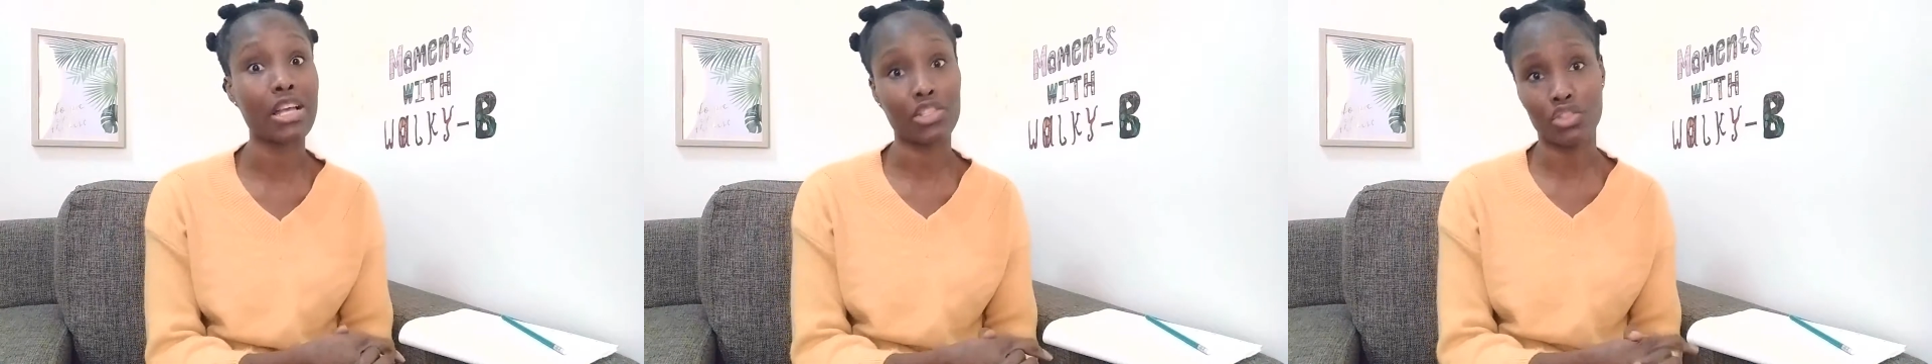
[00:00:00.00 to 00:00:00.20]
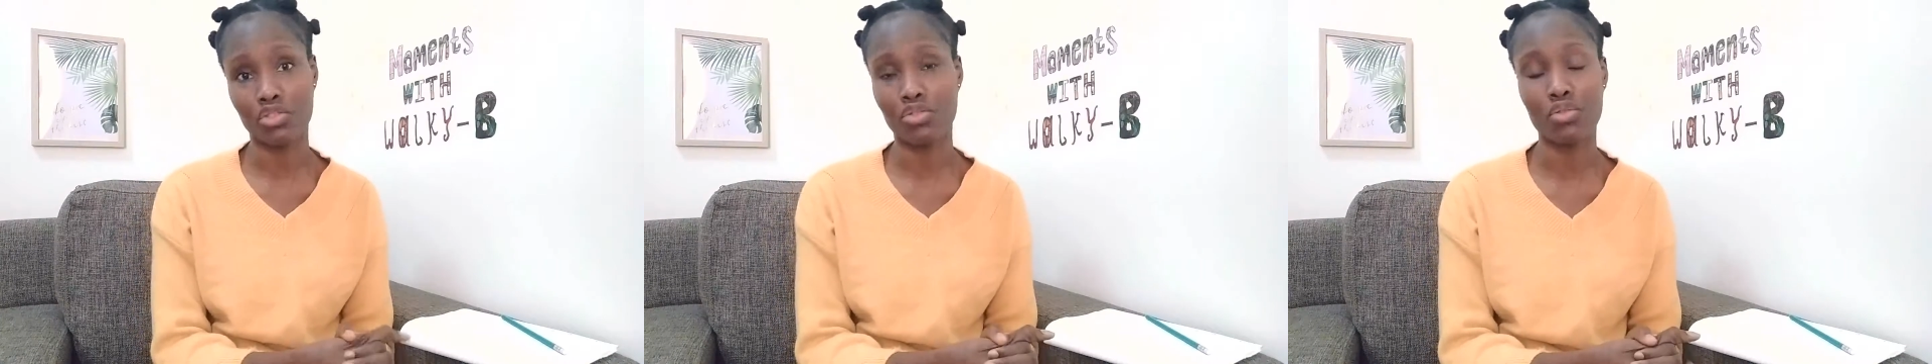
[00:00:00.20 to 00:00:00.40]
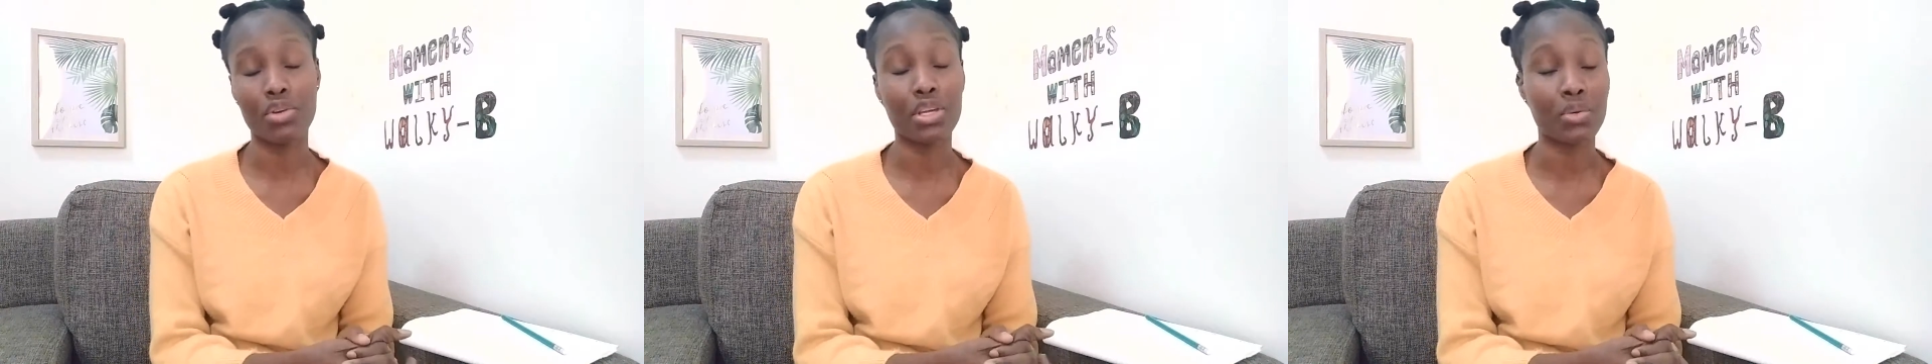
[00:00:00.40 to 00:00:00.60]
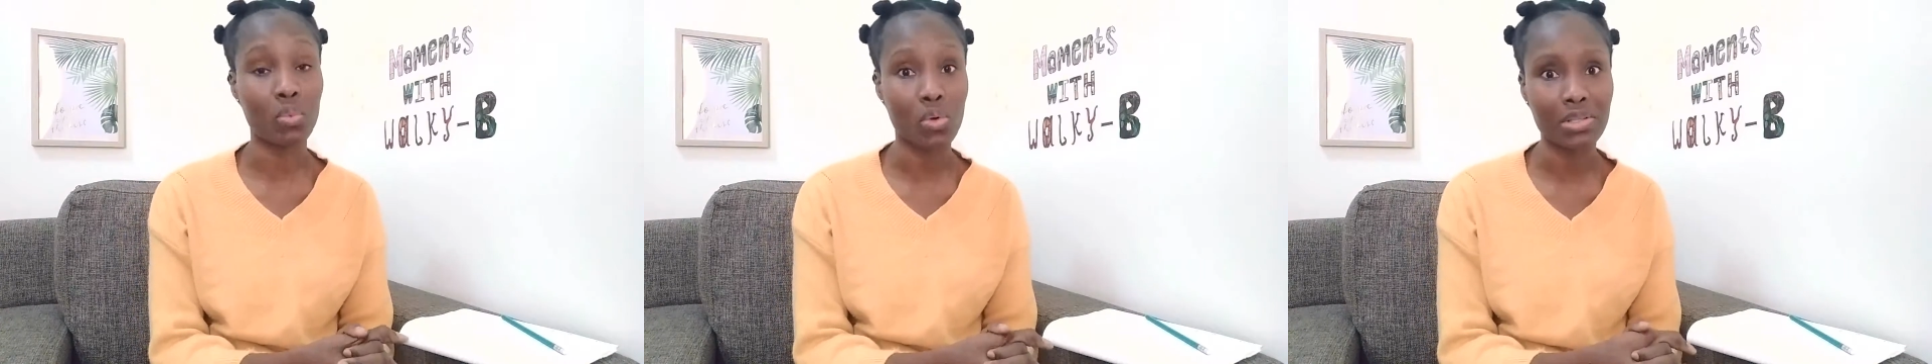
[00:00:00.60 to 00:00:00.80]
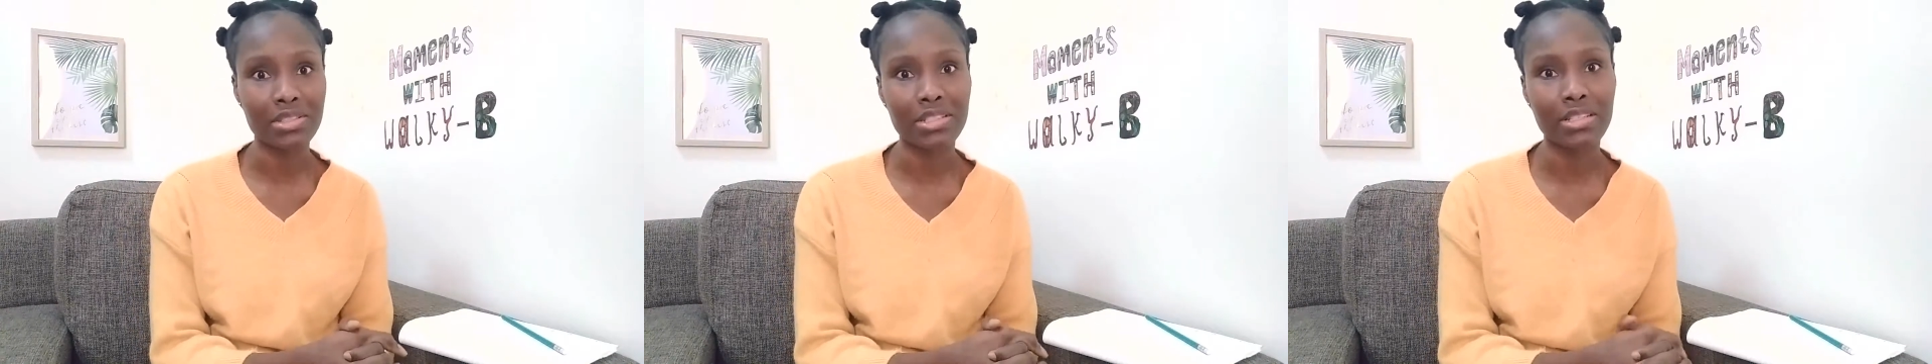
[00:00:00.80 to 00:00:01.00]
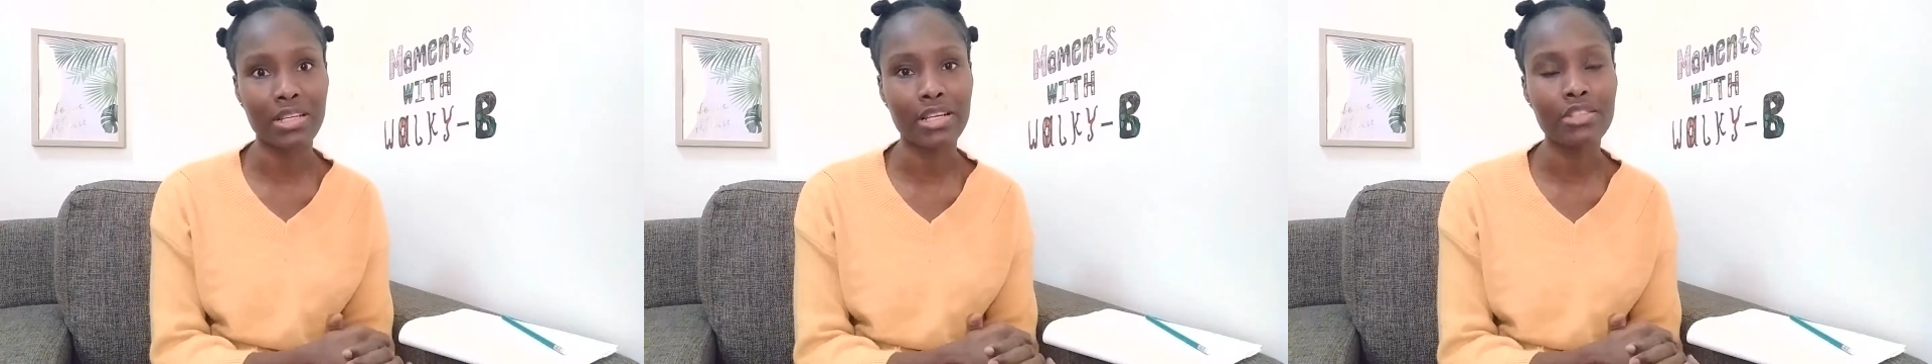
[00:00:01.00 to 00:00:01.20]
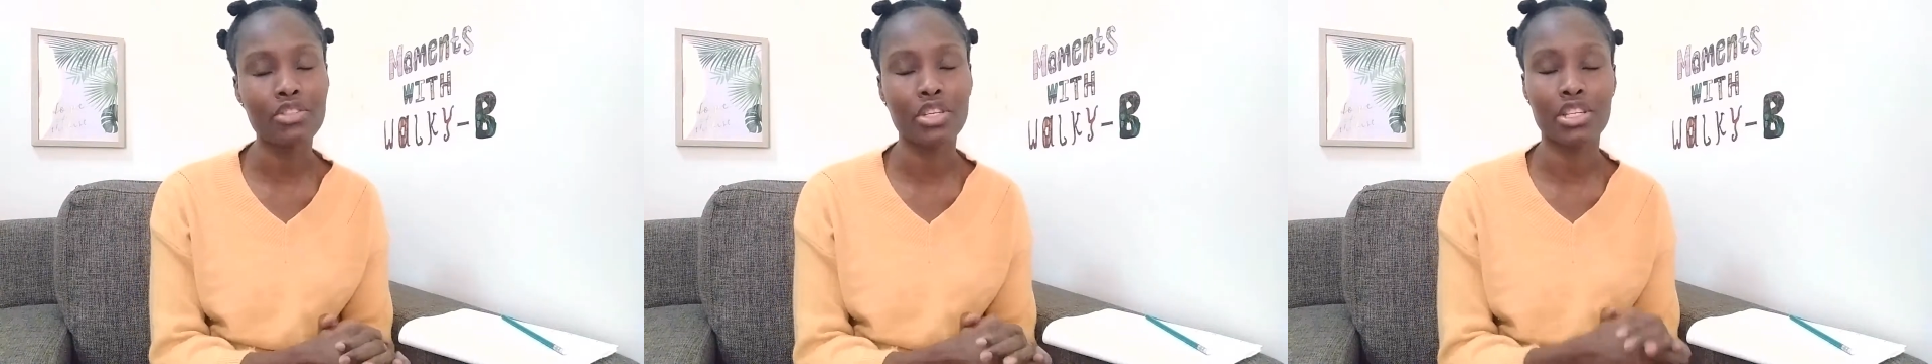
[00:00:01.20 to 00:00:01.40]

Astro in Wonderland.